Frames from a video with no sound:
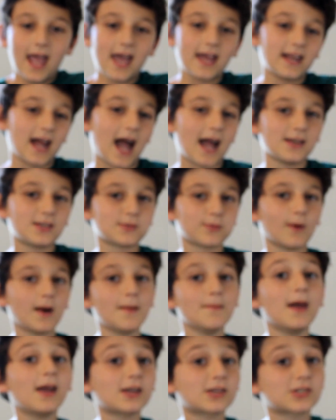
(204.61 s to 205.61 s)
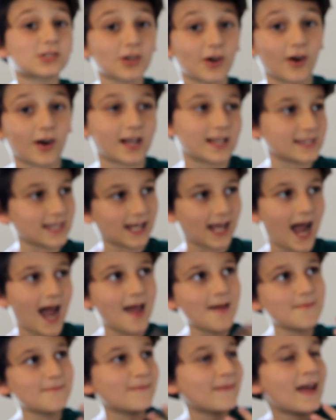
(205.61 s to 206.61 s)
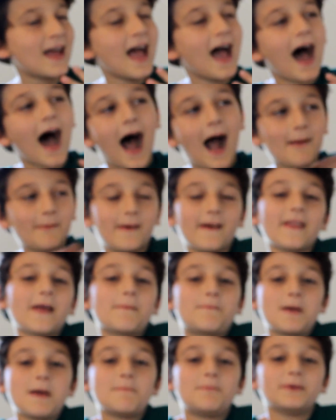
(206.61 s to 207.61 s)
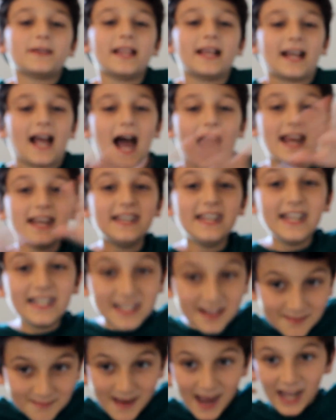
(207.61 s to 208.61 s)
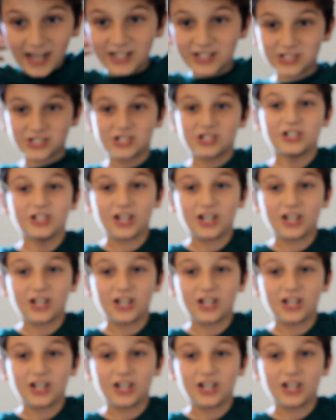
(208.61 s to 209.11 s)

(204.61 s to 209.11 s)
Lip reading: And I just want to make sure, because like I'm one of the people, like I need to make sure,